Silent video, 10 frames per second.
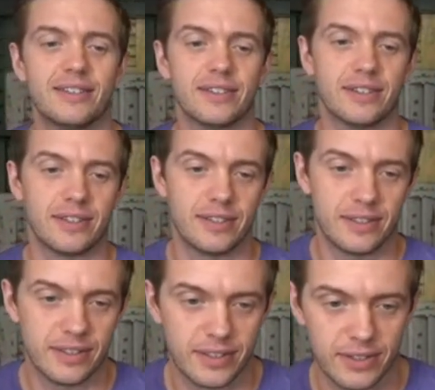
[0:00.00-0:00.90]

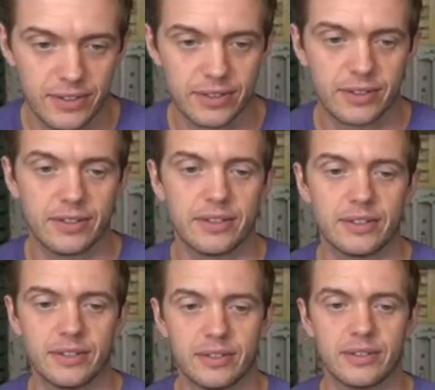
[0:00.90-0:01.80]

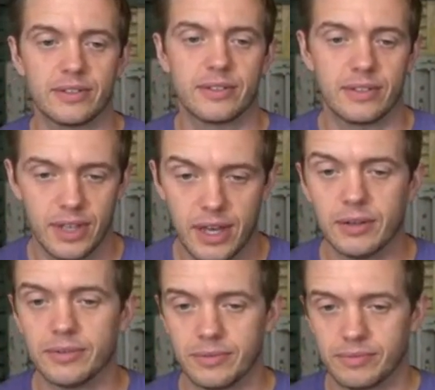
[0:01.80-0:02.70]

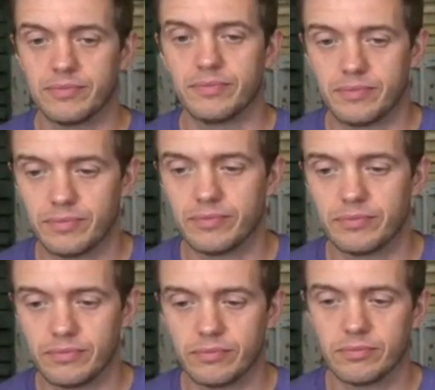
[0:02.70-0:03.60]

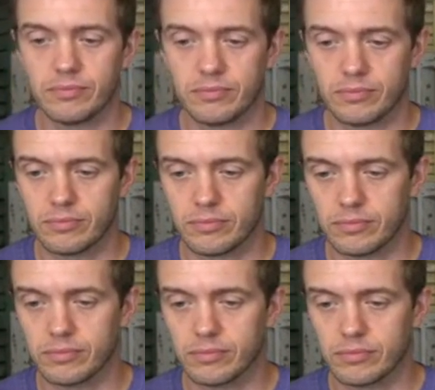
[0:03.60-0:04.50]

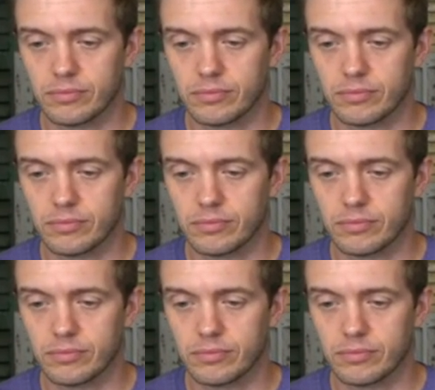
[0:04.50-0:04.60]
[no speech]